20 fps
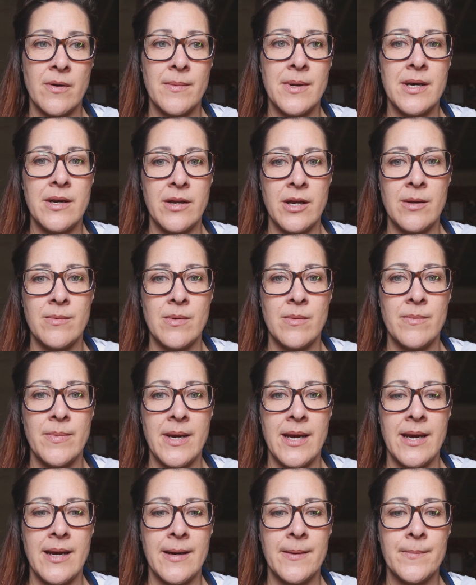from a human
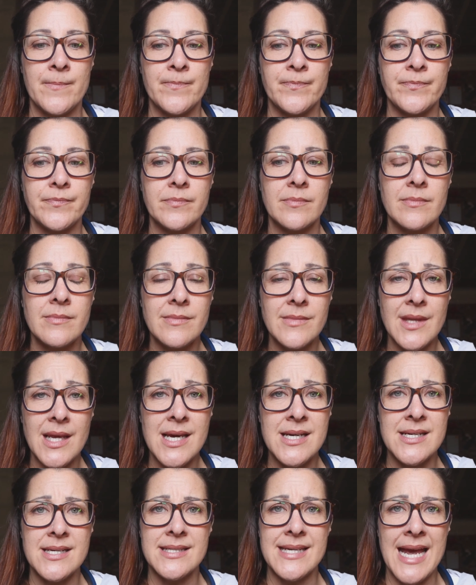being,
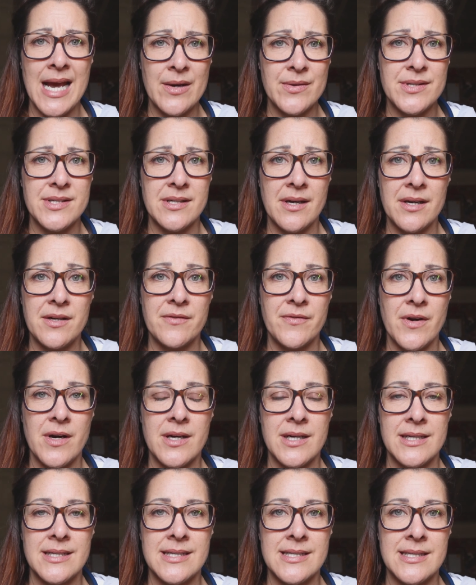and it's outside of
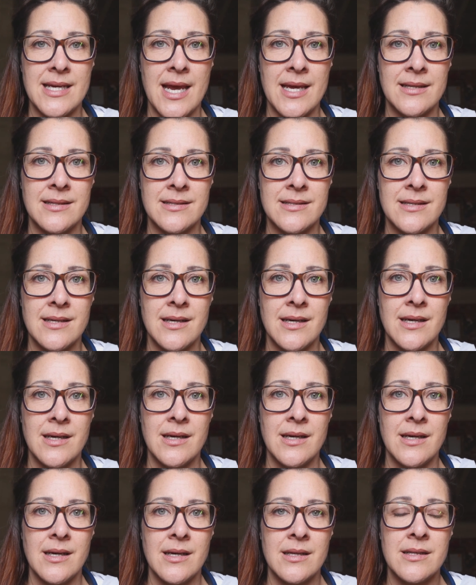our consent,
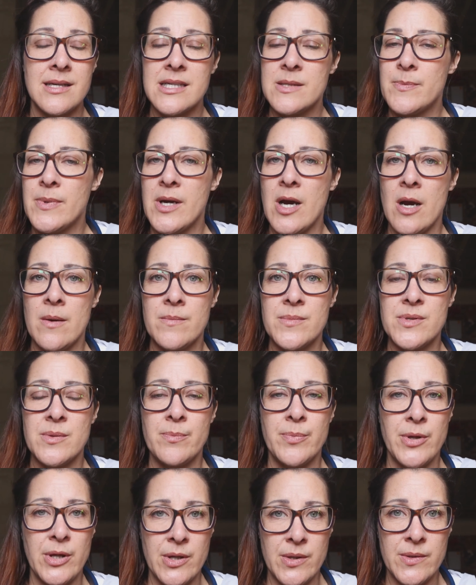this becomes
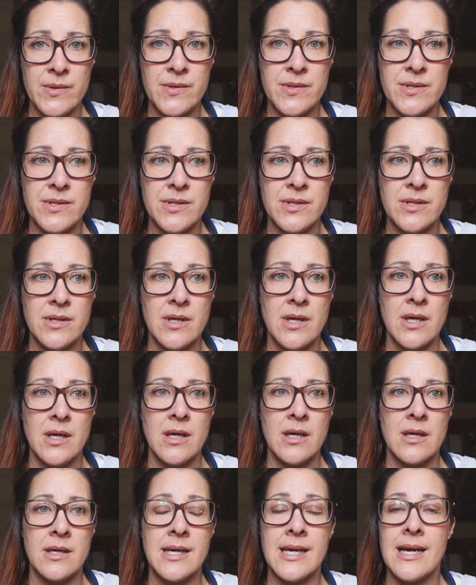abuse,
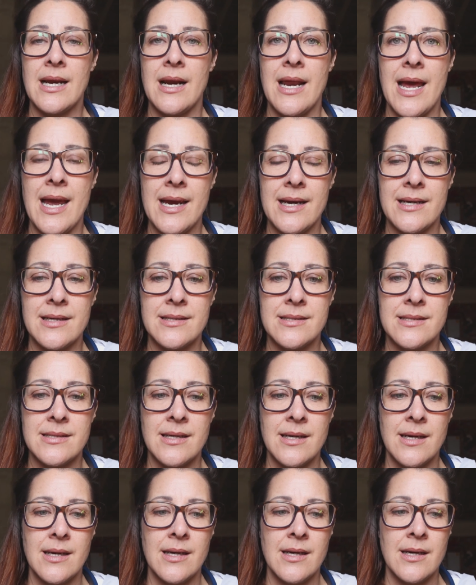
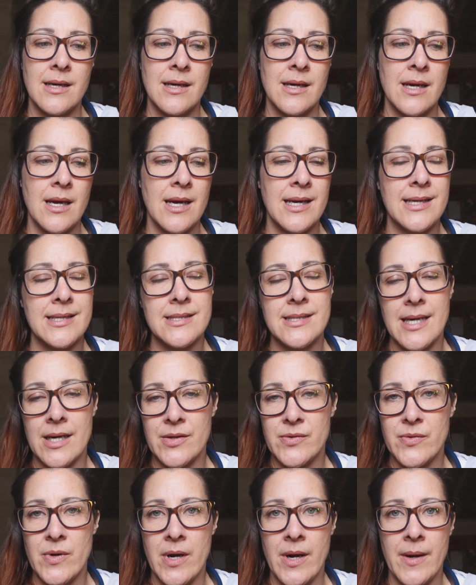neglect,
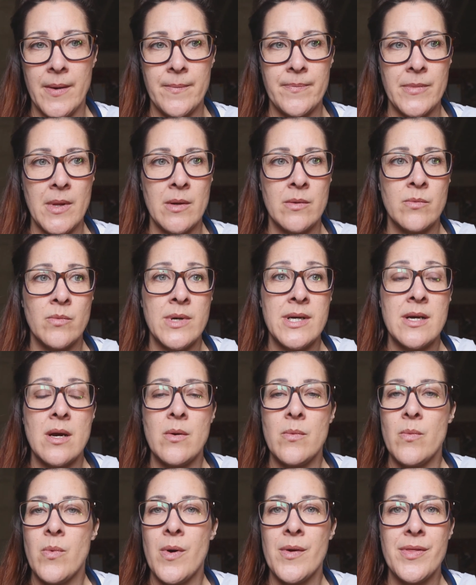etc. And we
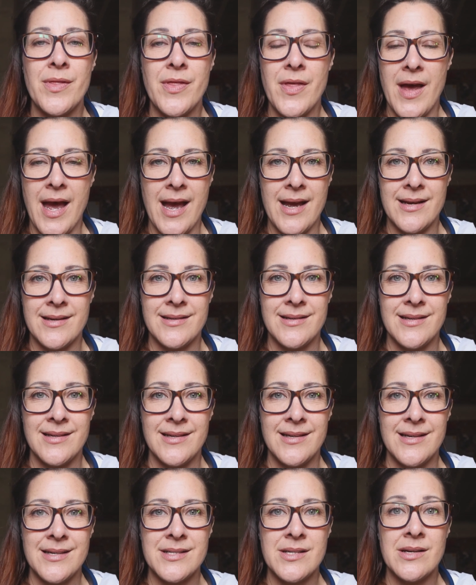don't want that.
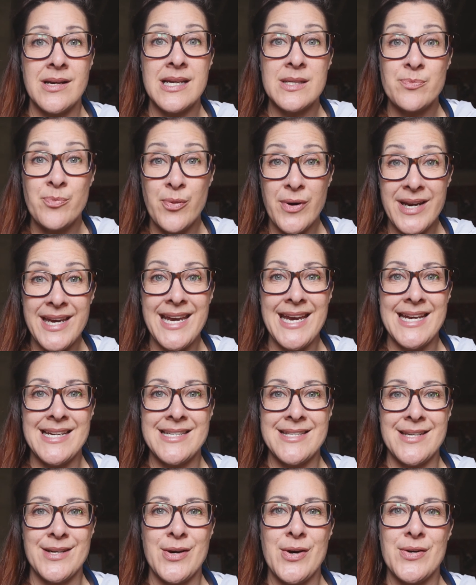So let's bring it
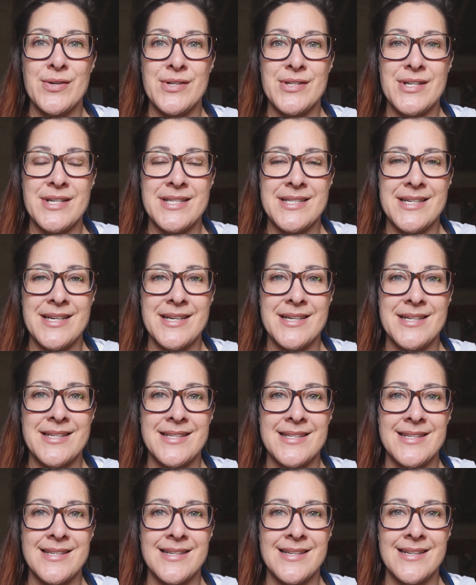into the
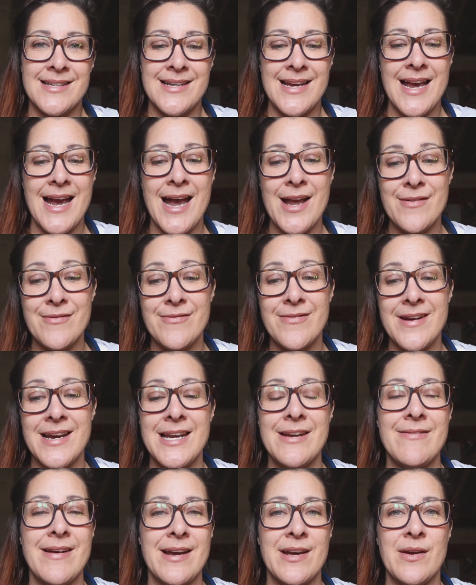consciousness. I
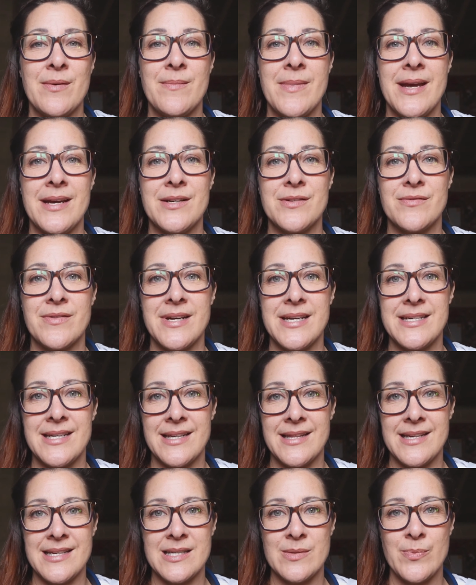really recommend
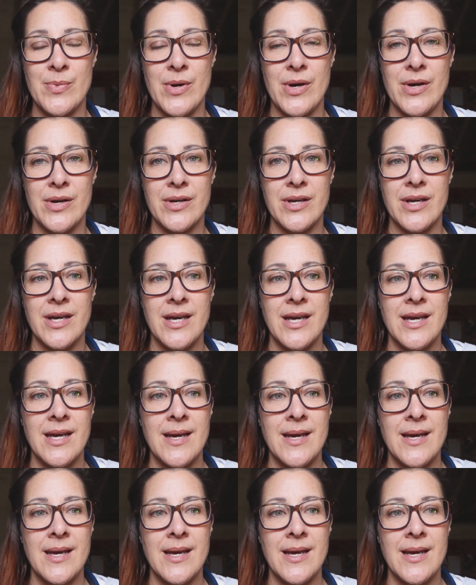reading this book.